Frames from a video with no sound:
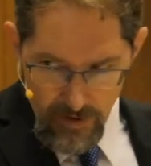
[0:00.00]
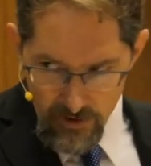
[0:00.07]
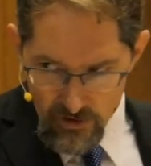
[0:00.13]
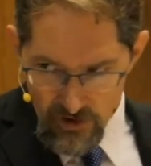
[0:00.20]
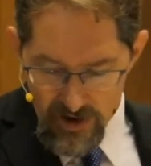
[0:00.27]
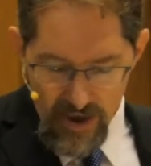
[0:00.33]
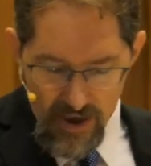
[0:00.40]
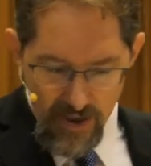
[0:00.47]
And
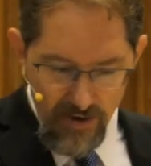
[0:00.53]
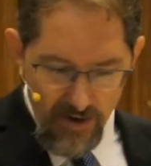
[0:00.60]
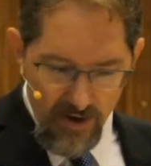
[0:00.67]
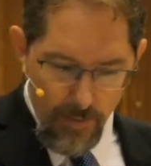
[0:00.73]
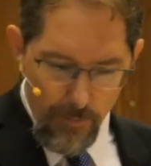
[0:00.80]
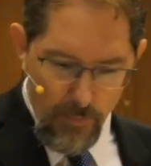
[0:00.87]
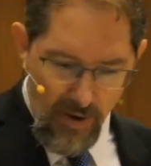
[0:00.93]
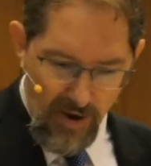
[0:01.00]
she ended
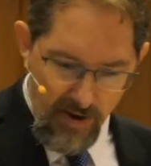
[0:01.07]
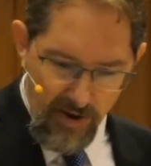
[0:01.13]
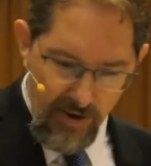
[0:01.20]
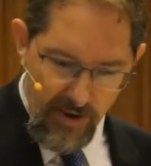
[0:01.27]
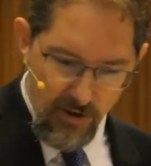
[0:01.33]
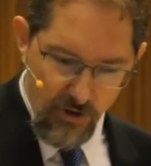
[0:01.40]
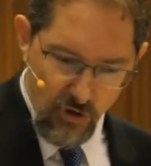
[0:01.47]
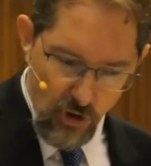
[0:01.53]
up
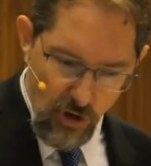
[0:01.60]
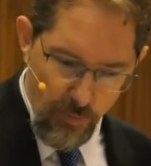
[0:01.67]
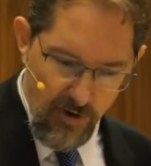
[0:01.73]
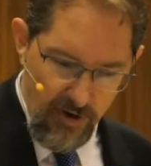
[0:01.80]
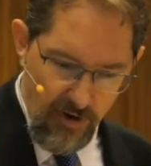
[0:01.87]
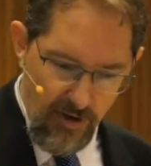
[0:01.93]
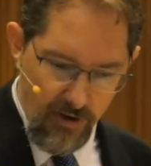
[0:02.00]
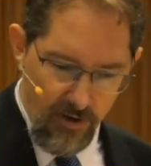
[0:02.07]
back in
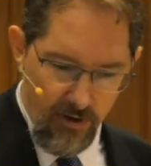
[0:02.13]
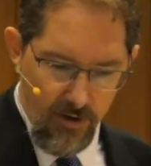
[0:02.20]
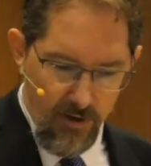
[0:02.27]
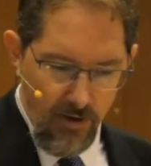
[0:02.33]
Germany,